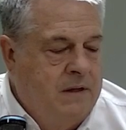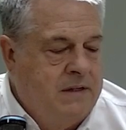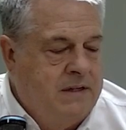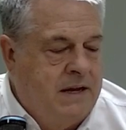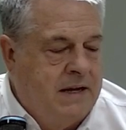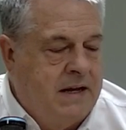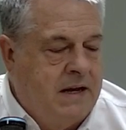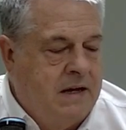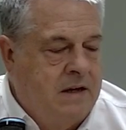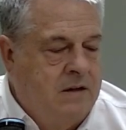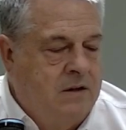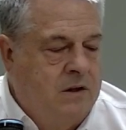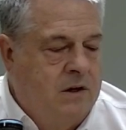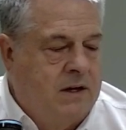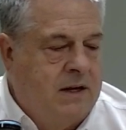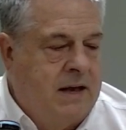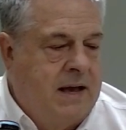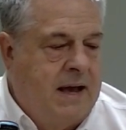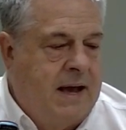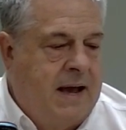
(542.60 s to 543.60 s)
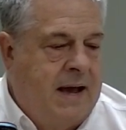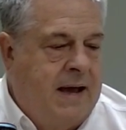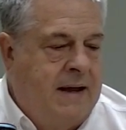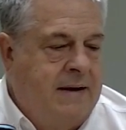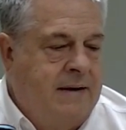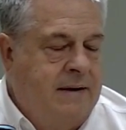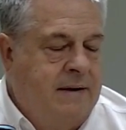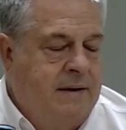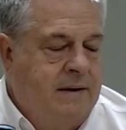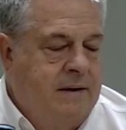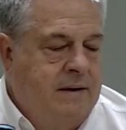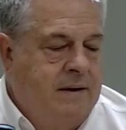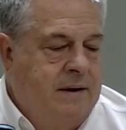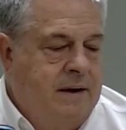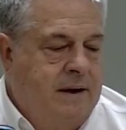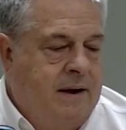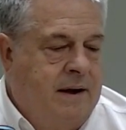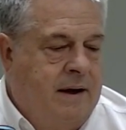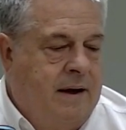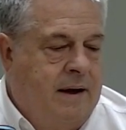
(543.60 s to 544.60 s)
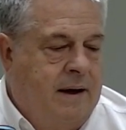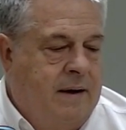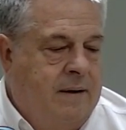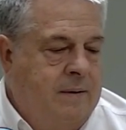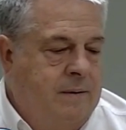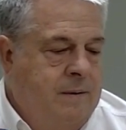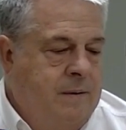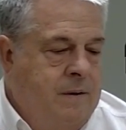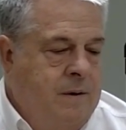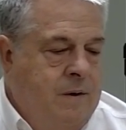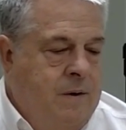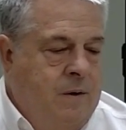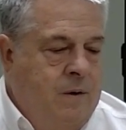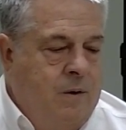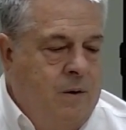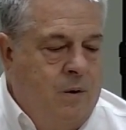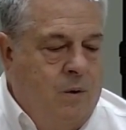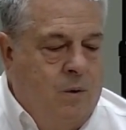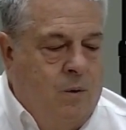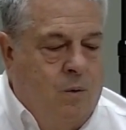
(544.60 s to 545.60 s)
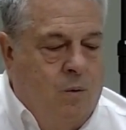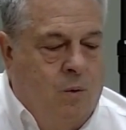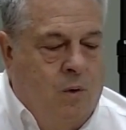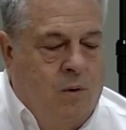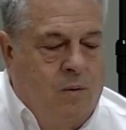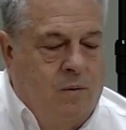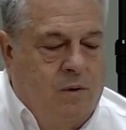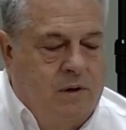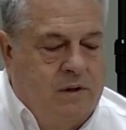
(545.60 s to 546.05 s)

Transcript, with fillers: taking a look at uh, what,